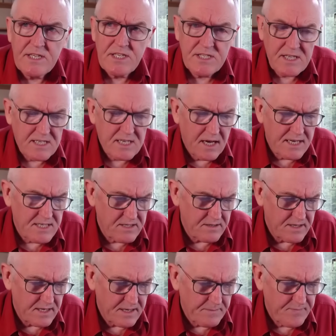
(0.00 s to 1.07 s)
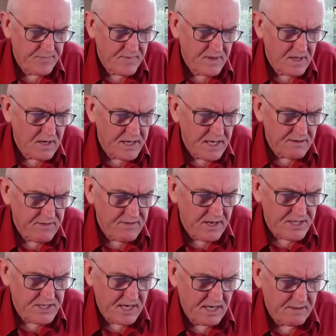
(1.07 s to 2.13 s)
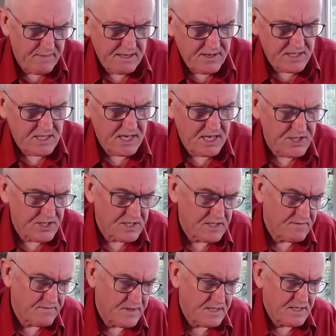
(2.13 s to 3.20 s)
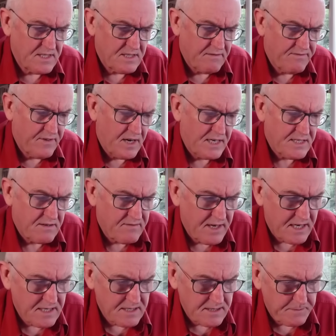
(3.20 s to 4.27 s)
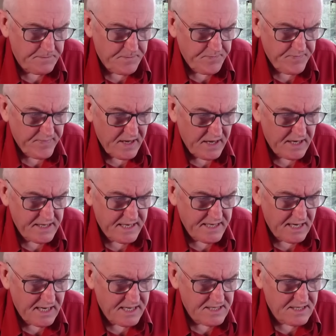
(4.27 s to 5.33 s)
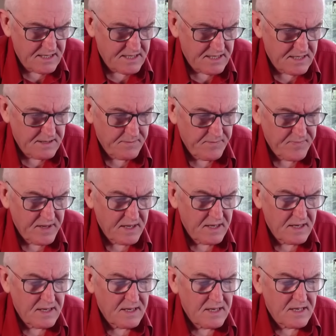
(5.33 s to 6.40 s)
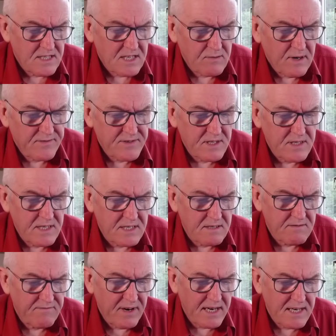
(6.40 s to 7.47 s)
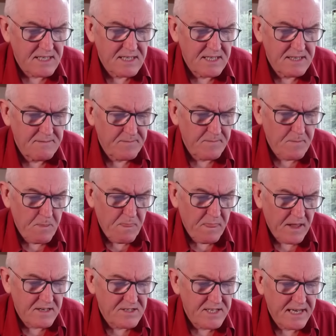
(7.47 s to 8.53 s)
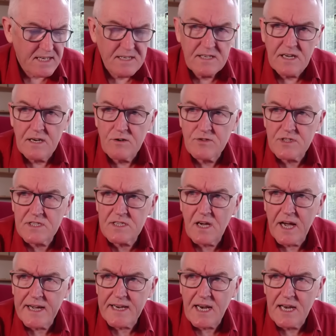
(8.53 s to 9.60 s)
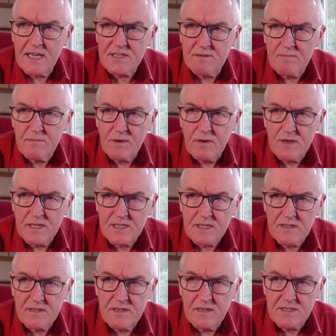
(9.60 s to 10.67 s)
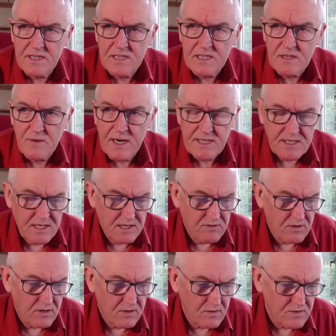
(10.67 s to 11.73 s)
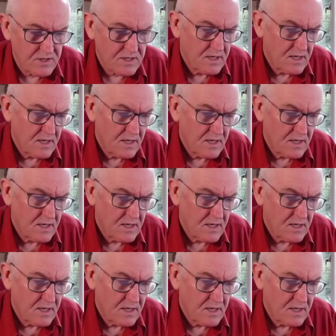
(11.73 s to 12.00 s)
is the Thai study, cardiovascular manifestations of the, this is the Pfizer vaccine in adolescents. So after this vaccine, second dose, Thai adolescent boys, 13 to 18 year olds,